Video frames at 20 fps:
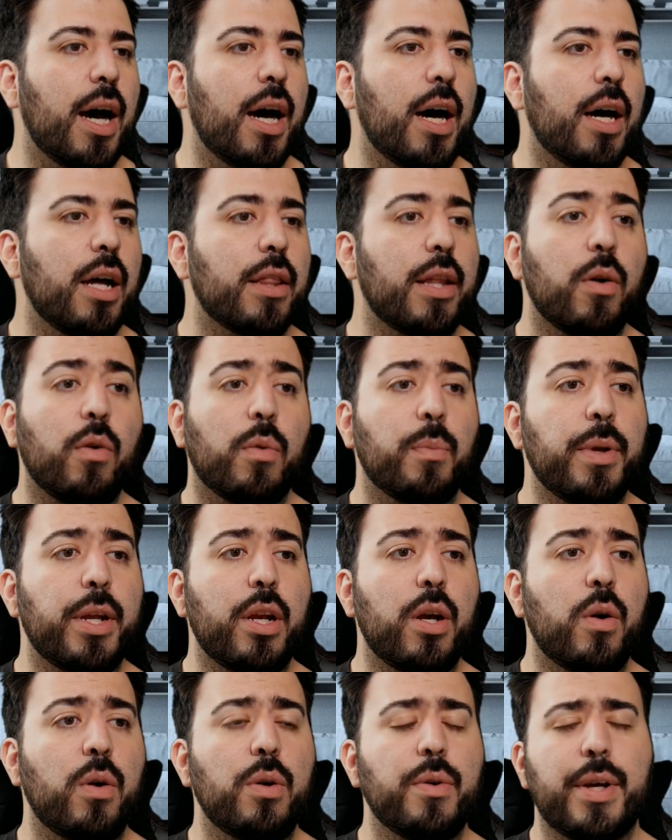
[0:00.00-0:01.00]
Uh, there will be
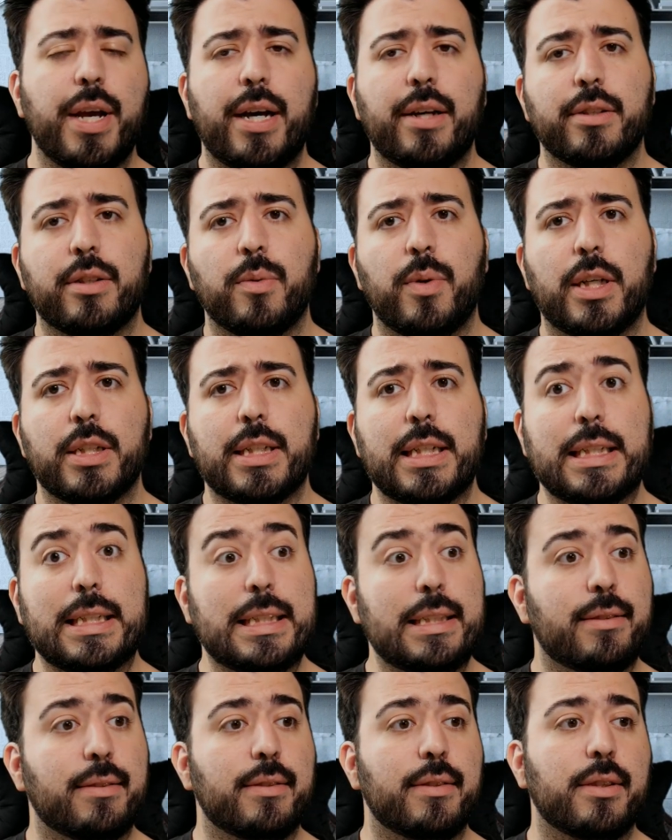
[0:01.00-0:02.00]
no new Galaxy Watch at
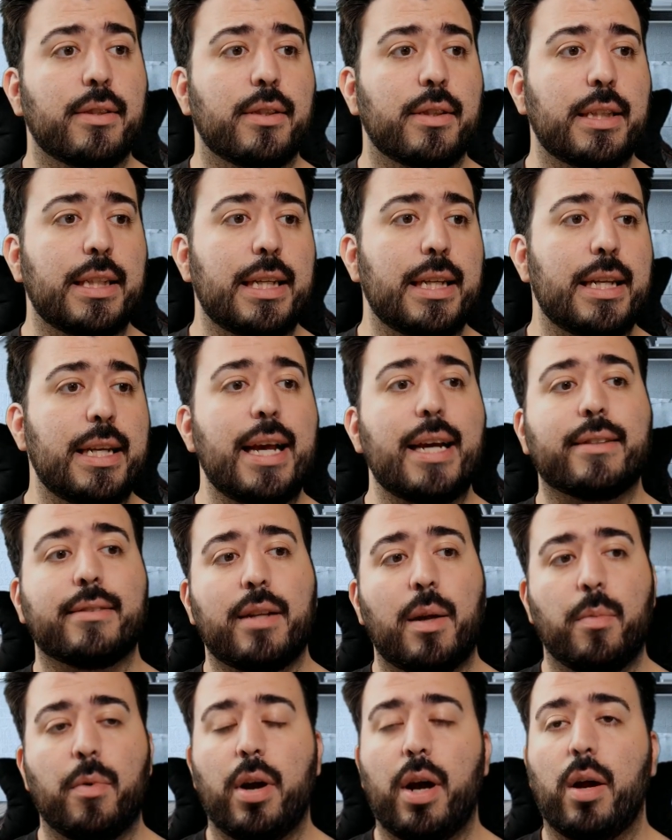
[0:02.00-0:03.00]
least until the
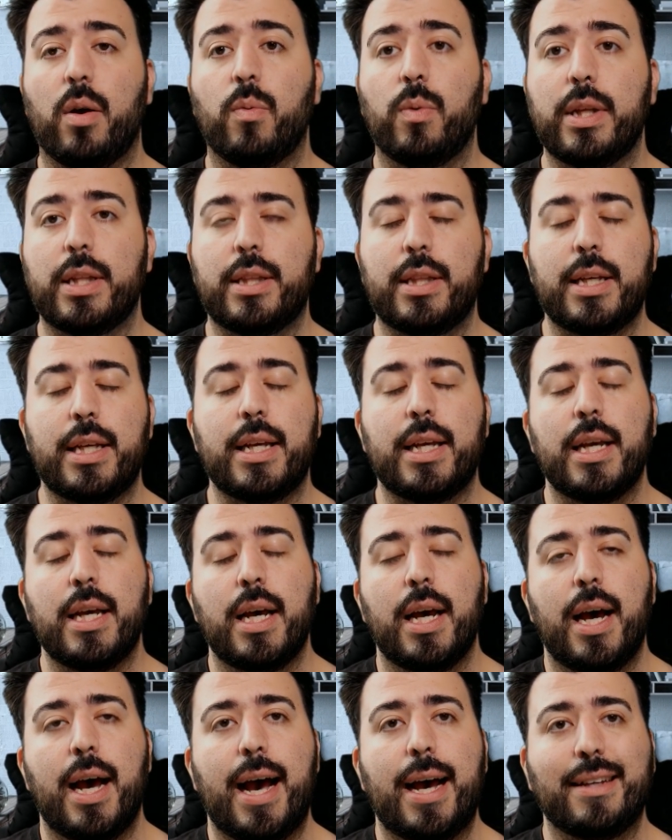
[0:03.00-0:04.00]
next time around with the
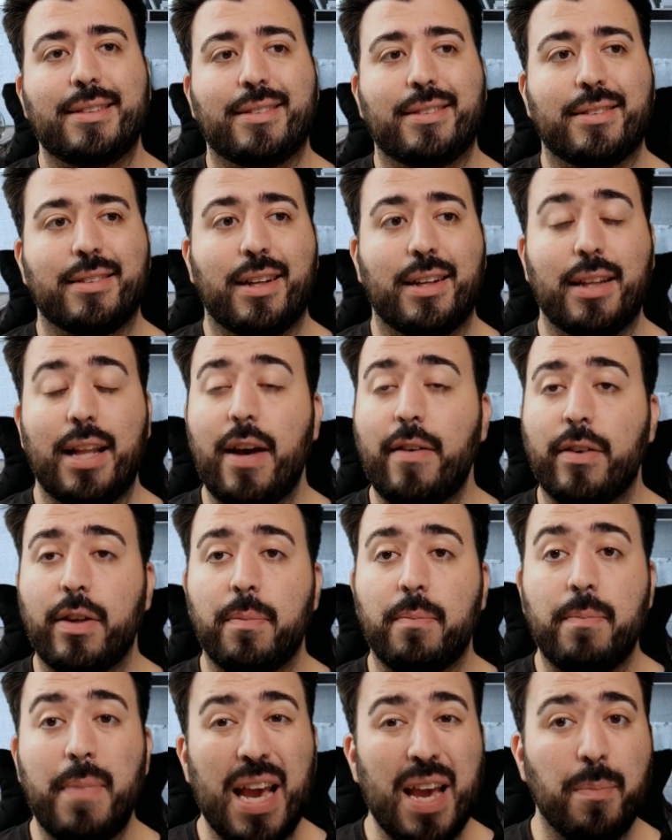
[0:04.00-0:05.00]

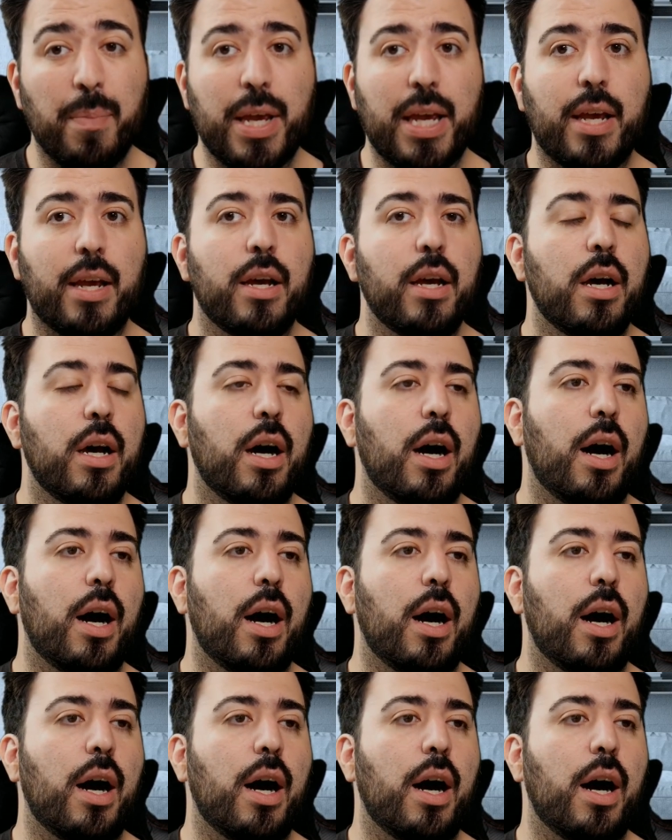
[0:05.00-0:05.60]
S11, maybe.